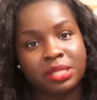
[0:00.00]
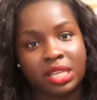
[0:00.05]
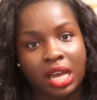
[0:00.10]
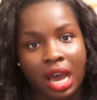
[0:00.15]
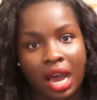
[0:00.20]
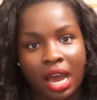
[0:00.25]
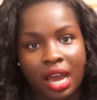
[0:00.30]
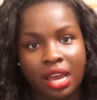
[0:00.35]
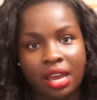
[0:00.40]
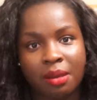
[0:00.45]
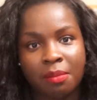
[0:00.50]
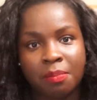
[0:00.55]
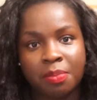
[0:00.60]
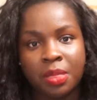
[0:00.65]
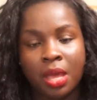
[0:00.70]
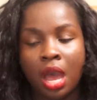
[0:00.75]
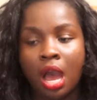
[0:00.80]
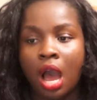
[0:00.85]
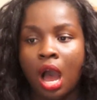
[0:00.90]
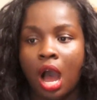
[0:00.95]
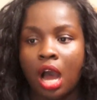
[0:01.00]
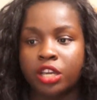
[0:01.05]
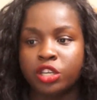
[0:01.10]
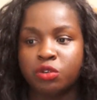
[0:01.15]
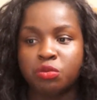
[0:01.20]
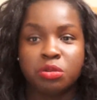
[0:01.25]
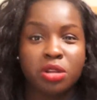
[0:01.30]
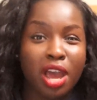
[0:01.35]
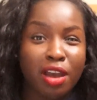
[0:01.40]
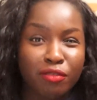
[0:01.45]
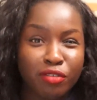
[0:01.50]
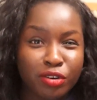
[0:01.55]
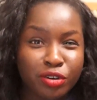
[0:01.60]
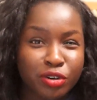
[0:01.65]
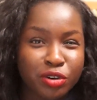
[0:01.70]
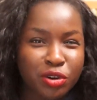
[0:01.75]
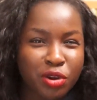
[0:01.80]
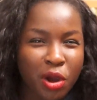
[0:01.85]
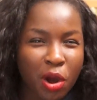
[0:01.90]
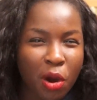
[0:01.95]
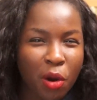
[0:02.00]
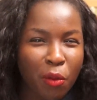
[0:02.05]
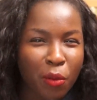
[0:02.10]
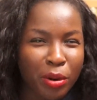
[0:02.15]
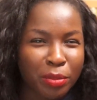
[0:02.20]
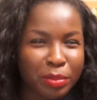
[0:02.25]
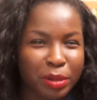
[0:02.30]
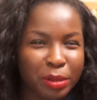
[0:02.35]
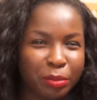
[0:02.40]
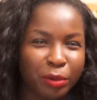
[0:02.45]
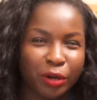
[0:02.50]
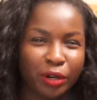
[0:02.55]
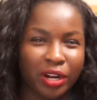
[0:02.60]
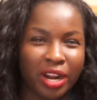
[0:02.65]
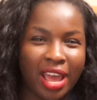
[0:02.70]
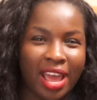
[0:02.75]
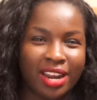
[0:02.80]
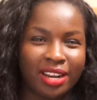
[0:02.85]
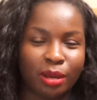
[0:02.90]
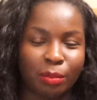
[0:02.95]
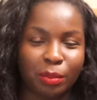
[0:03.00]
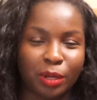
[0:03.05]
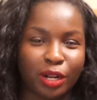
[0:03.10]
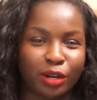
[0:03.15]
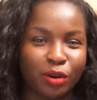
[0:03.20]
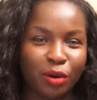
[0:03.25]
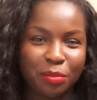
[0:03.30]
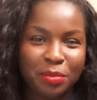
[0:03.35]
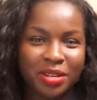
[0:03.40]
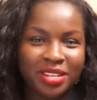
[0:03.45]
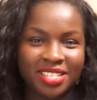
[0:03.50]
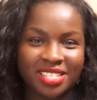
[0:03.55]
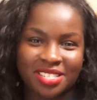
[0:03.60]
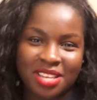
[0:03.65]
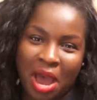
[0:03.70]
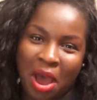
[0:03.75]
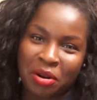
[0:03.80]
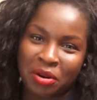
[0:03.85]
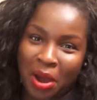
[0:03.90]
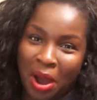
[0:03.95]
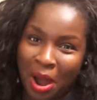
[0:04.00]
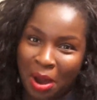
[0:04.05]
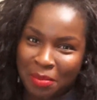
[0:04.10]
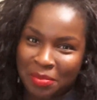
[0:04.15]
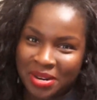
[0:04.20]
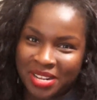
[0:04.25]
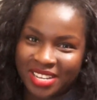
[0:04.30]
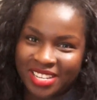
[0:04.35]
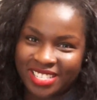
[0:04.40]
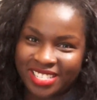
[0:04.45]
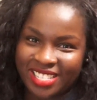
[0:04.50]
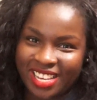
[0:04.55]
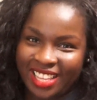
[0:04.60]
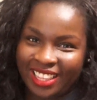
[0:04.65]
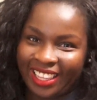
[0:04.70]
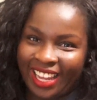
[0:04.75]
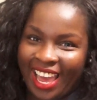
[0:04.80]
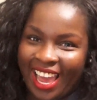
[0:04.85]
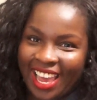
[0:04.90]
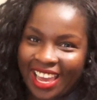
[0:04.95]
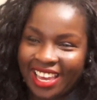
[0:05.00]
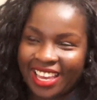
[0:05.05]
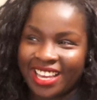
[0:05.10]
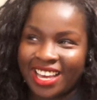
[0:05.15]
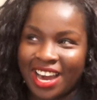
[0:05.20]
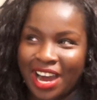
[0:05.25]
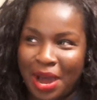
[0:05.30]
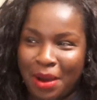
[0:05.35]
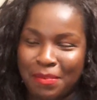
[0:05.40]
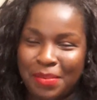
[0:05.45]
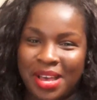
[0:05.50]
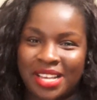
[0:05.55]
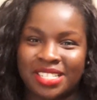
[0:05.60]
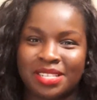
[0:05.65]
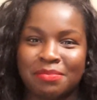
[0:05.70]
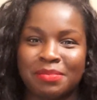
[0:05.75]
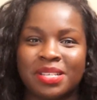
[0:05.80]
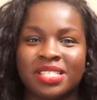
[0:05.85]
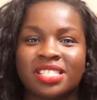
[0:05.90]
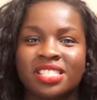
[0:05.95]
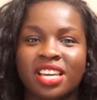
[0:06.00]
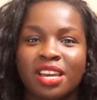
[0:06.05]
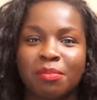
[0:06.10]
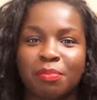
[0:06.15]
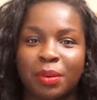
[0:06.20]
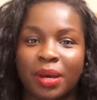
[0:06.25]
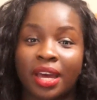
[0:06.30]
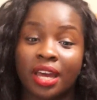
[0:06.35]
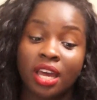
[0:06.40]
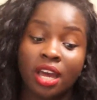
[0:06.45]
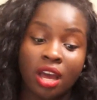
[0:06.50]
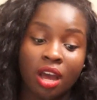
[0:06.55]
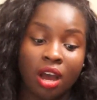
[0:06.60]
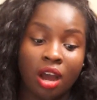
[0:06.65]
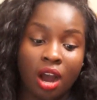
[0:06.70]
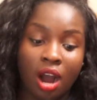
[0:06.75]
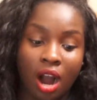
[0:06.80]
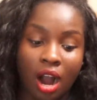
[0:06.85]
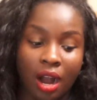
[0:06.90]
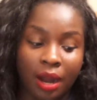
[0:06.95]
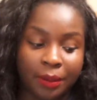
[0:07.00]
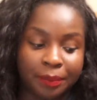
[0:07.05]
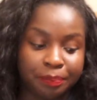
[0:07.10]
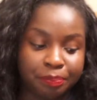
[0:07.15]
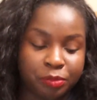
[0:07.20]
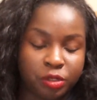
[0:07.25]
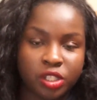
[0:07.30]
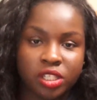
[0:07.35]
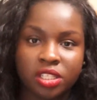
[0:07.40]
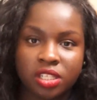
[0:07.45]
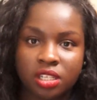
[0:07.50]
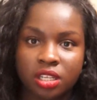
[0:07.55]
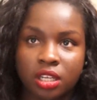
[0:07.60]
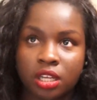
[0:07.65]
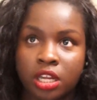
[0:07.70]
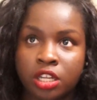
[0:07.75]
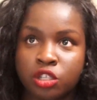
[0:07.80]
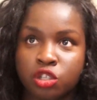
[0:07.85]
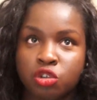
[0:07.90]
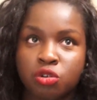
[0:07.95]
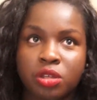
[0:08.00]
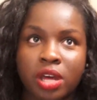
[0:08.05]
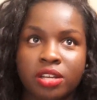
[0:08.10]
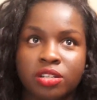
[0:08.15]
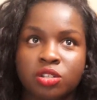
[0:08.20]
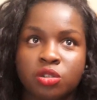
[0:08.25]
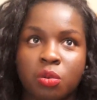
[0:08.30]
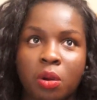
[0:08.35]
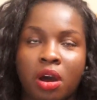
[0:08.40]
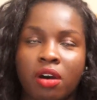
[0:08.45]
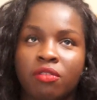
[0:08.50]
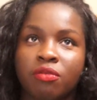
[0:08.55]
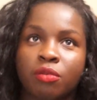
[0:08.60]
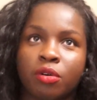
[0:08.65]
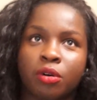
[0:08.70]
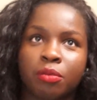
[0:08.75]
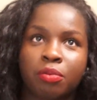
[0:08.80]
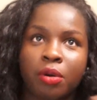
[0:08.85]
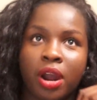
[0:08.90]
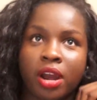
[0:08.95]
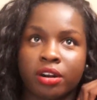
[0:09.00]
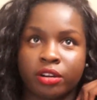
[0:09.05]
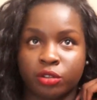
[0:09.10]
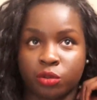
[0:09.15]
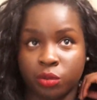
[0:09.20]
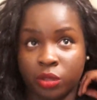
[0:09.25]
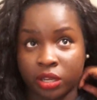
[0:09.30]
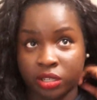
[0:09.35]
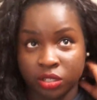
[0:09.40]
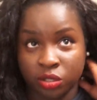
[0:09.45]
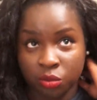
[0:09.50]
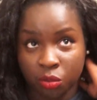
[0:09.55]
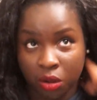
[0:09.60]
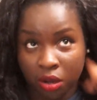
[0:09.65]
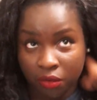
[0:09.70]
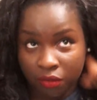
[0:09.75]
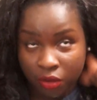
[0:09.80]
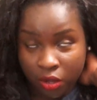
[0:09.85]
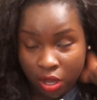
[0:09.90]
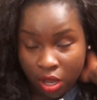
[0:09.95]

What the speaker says: time, you never know when people are gonna end up. And I don't mean to sound ominous and like pessimistic, but just in 2012 or prior to 2012,